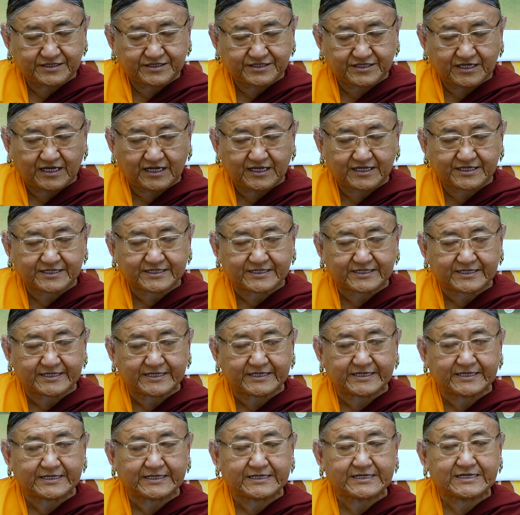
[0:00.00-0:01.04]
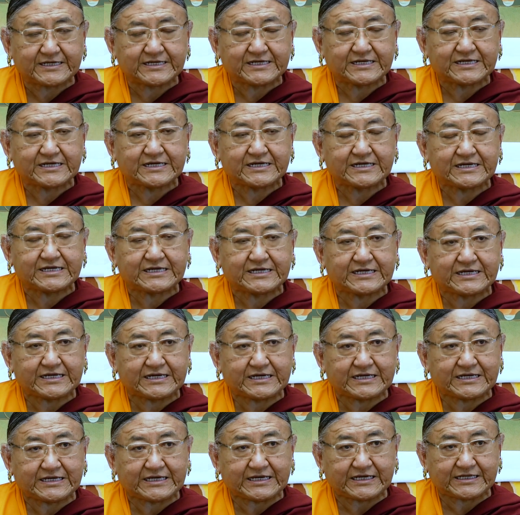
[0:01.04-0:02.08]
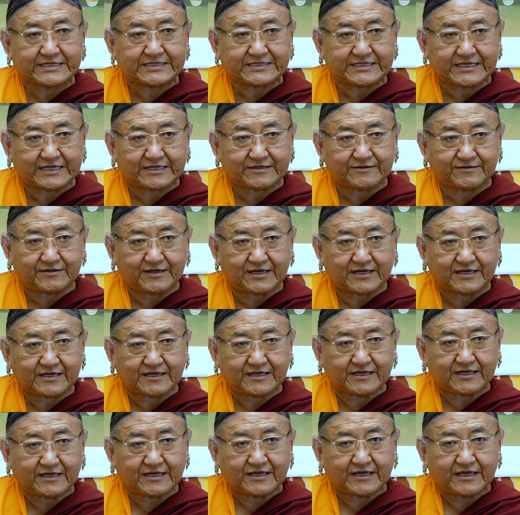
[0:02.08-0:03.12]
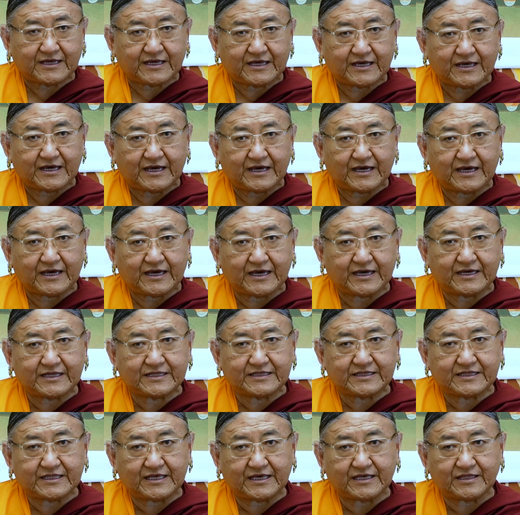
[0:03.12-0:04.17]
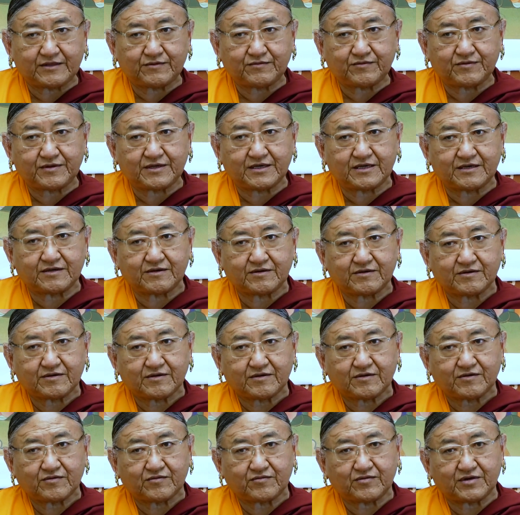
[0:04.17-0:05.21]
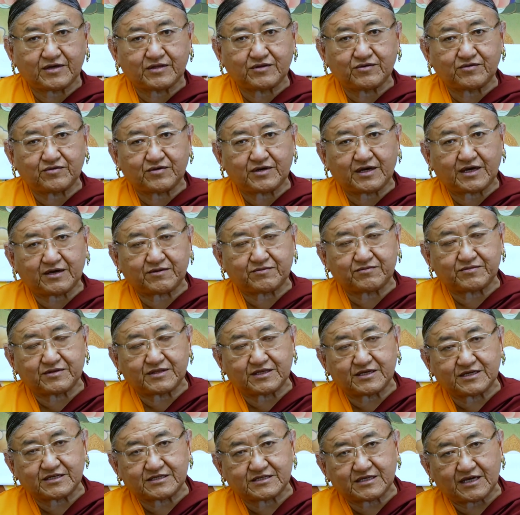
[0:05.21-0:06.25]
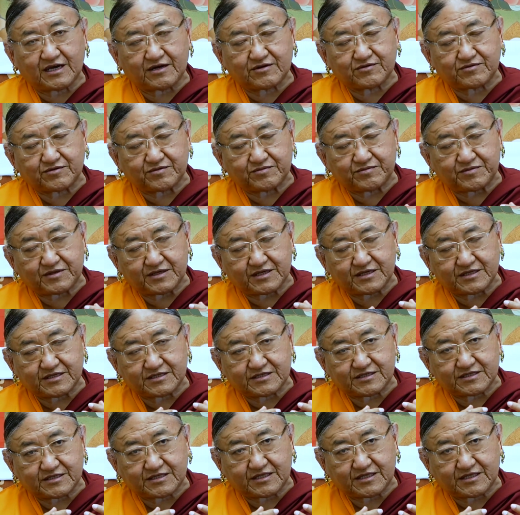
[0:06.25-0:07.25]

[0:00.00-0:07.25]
jealousy, etc. And then when you have these, out of these,